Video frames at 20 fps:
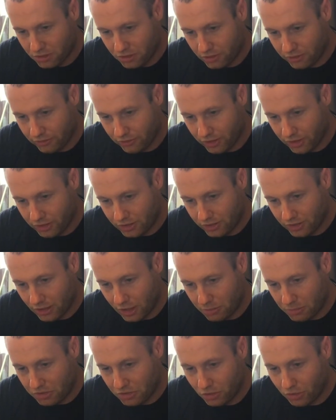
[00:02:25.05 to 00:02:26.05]
devices to
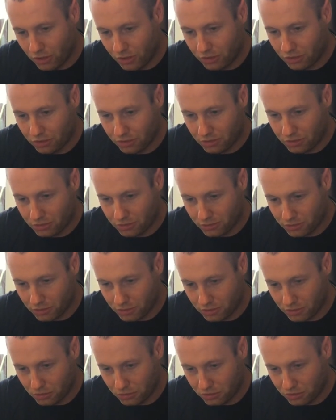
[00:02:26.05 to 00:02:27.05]
help me tie knots because I've
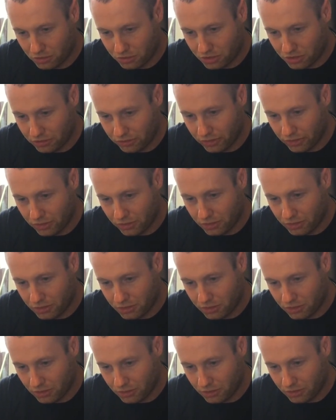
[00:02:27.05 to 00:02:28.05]
got little sausage fingers,
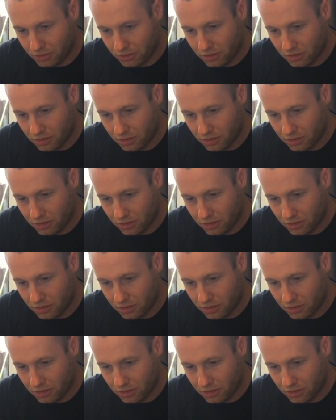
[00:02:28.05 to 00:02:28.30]
so